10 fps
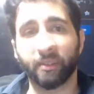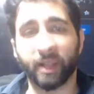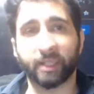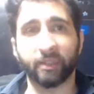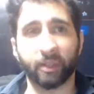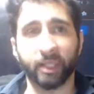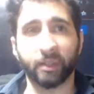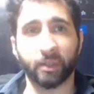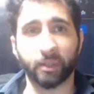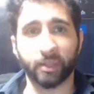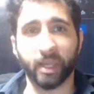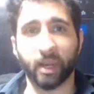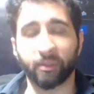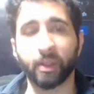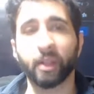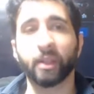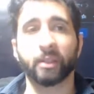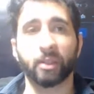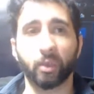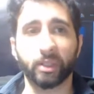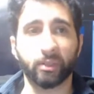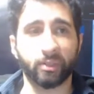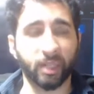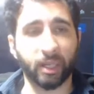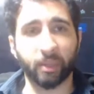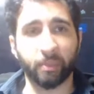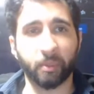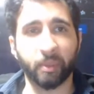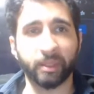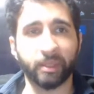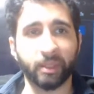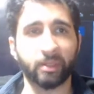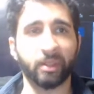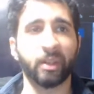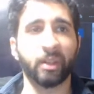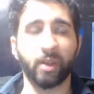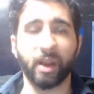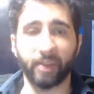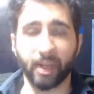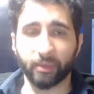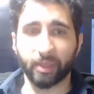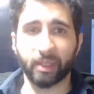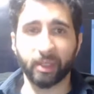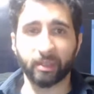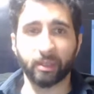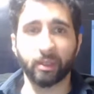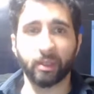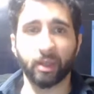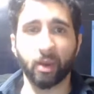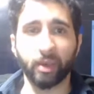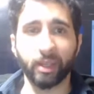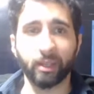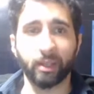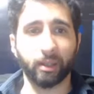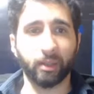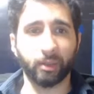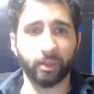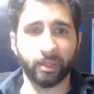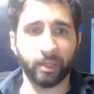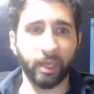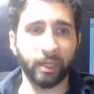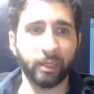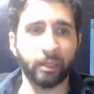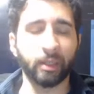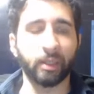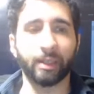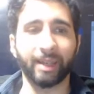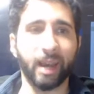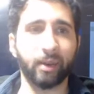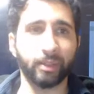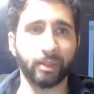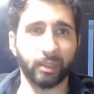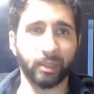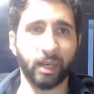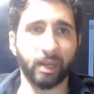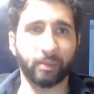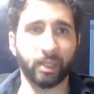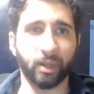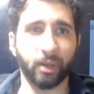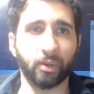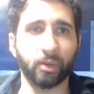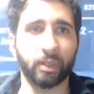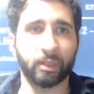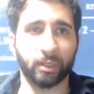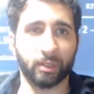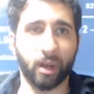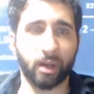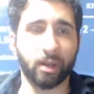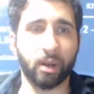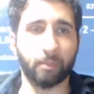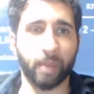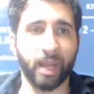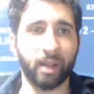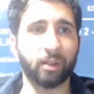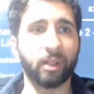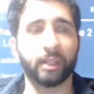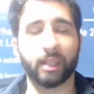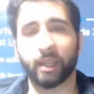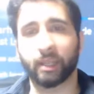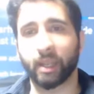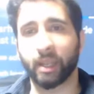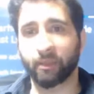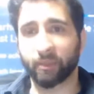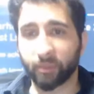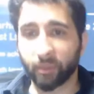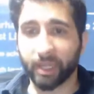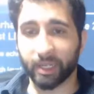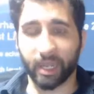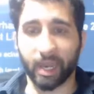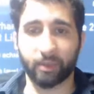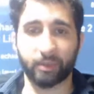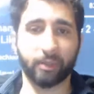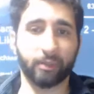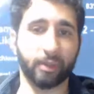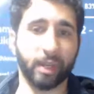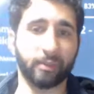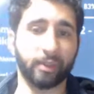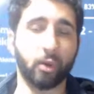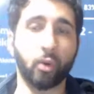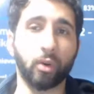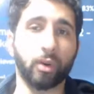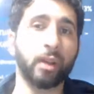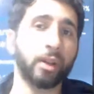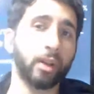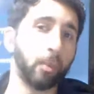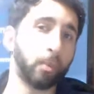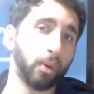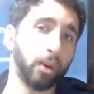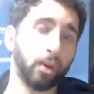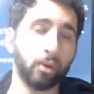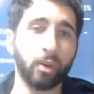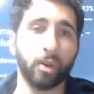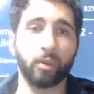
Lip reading: effective leader yourself. So once you set up your business, you have everything going, you're excited. Now is the time to go to Dotcompal, get a free account if you haven't, or go pro